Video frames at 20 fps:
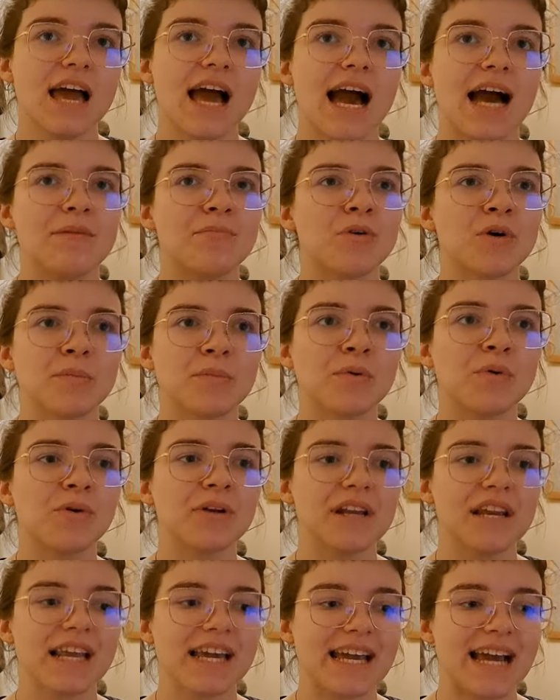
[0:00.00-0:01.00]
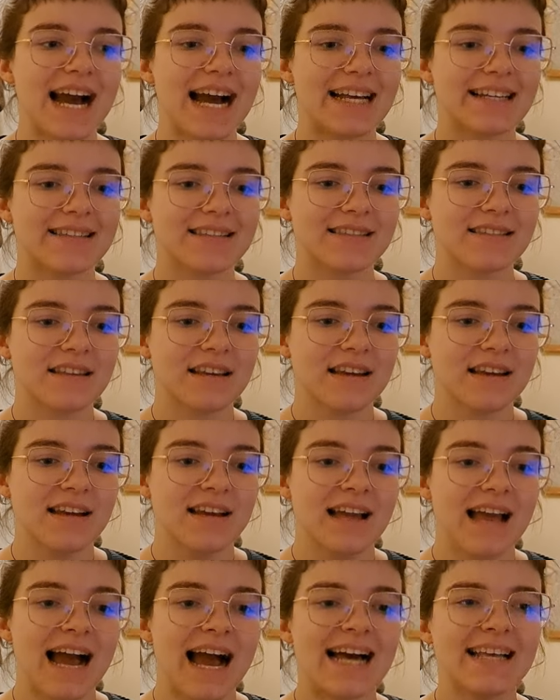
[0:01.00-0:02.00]
and more importantly, has
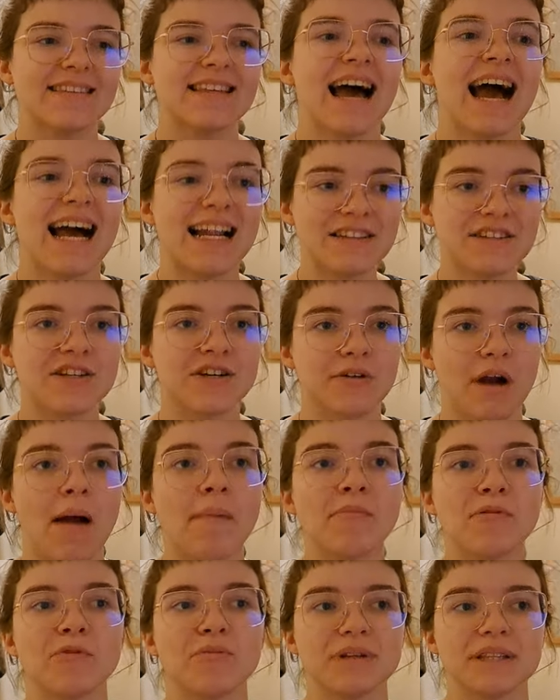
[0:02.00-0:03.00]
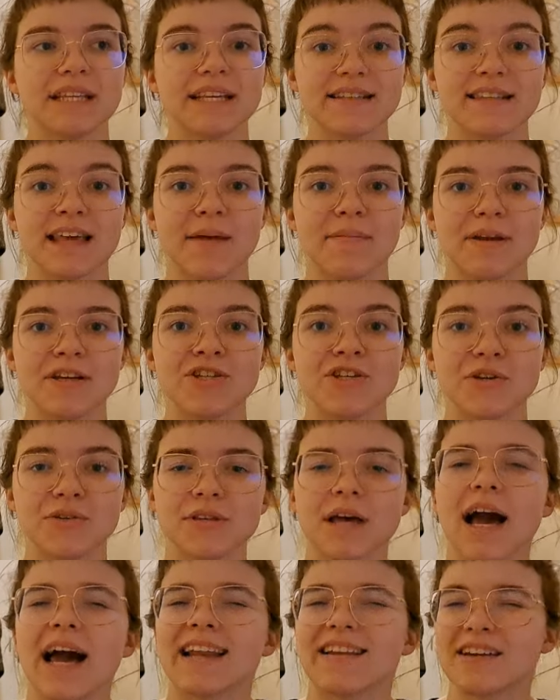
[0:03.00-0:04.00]
had to grapple with these same issues
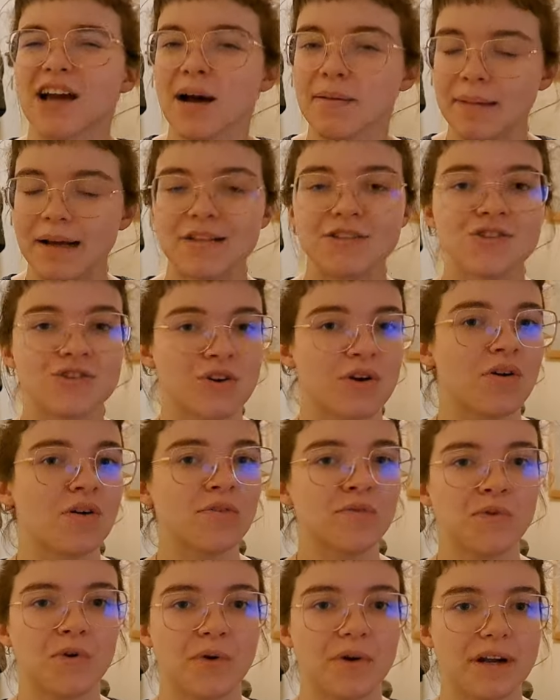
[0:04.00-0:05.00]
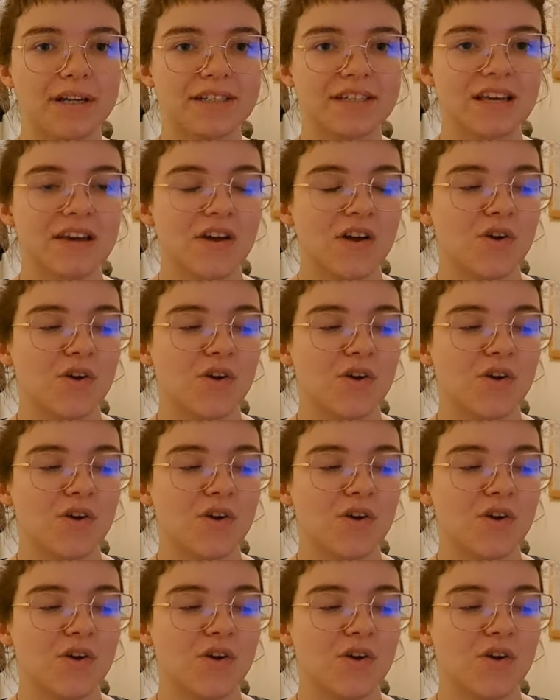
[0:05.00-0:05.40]
and come out stronger for it,